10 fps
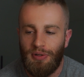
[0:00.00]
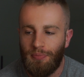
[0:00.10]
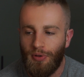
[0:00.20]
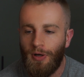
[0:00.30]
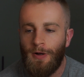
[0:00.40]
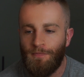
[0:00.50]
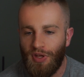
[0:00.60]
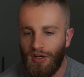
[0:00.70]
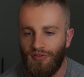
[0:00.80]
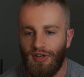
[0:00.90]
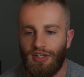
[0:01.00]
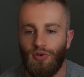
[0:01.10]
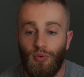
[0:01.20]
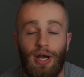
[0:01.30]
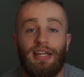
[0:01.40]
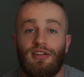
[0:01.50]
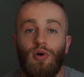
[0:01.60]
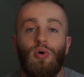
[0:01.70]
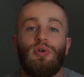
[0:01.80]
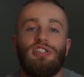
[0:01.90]
for people of like the way that
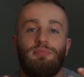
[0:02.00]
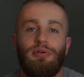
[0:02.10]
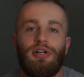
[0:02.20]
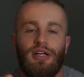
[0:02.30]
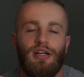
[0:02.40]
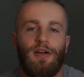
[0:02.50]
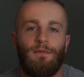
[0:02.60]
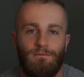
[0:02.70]
the holy spirit